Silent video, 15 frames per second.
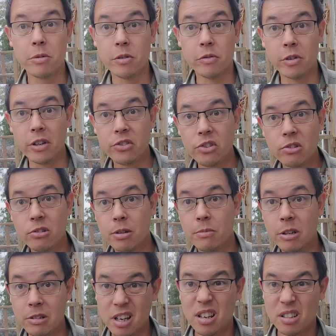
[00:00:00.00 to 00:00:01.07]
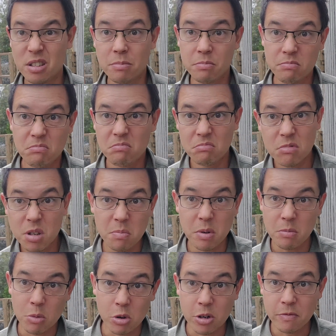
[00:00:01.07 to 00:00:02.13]
of reasons. I mean, yeah, it's a bit
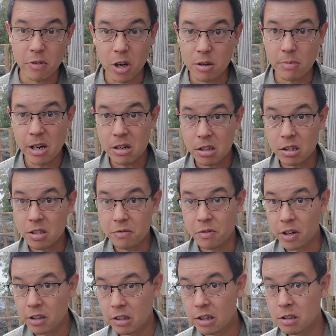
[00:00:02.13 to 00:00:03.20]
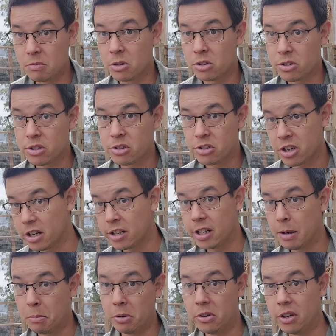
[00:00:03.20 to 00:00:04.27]
more environmentally friendly. I'm not just chugging
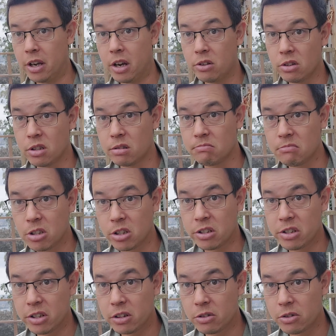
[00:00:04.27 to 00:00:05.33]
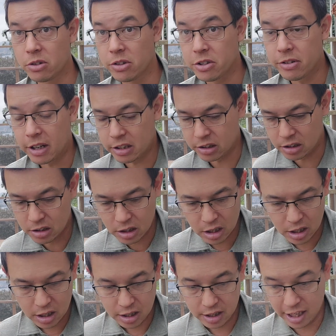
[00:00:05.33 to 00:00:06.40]
up and down on a tiller or a tractor.
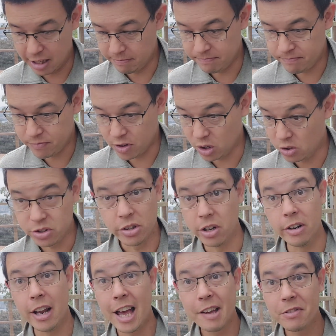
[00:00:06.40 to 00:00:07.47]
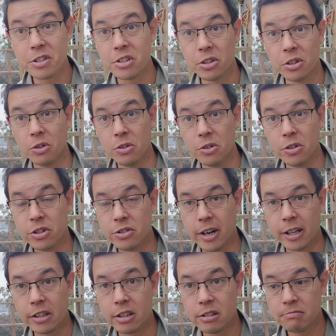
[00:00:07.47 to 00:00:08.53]
I also don't have a tiller or a
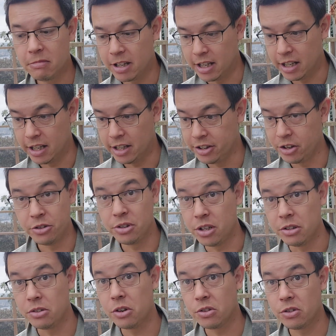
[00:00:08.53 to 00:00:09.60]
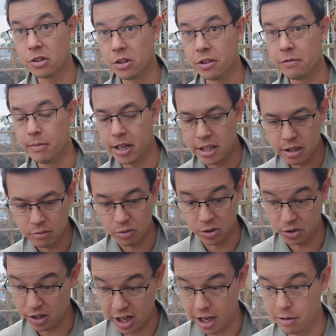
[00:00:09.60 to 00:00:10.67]
tractor, and those things cost a lot of money, whereas
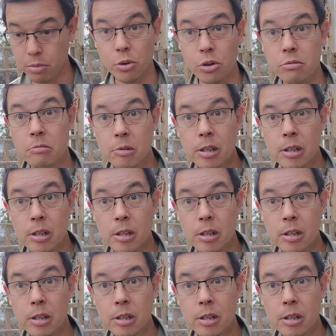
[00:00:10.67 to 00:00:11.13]
cardboard